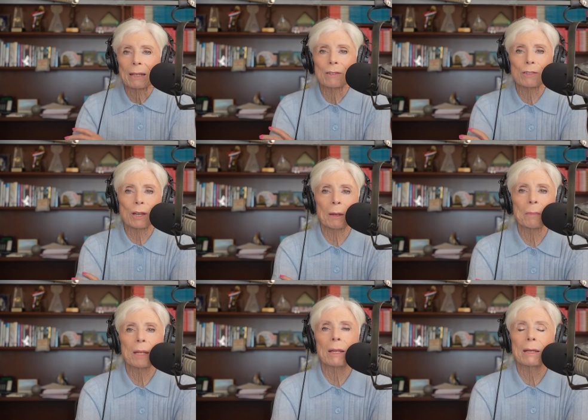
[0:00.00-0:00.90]
Just take
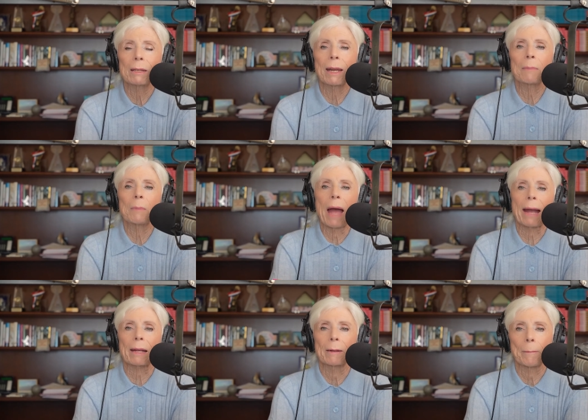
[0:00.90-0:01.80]
me, take me
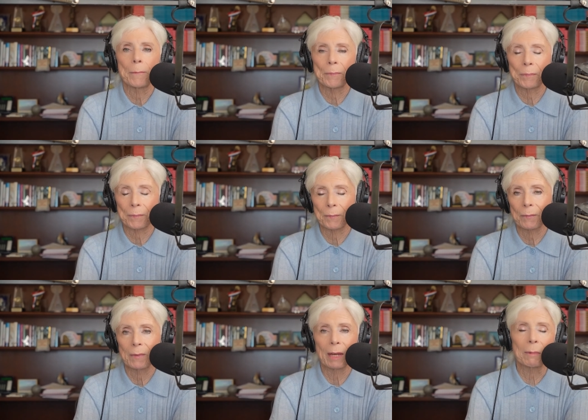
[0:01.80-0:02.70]
back,
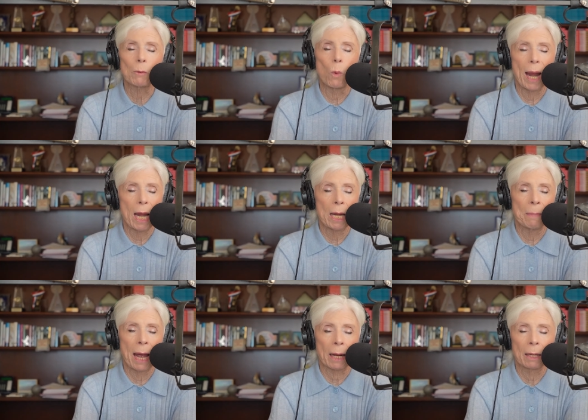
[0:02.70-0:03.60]
take me way
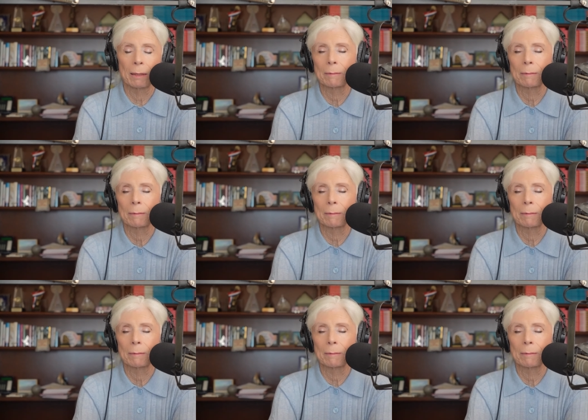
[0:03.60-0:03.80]
back.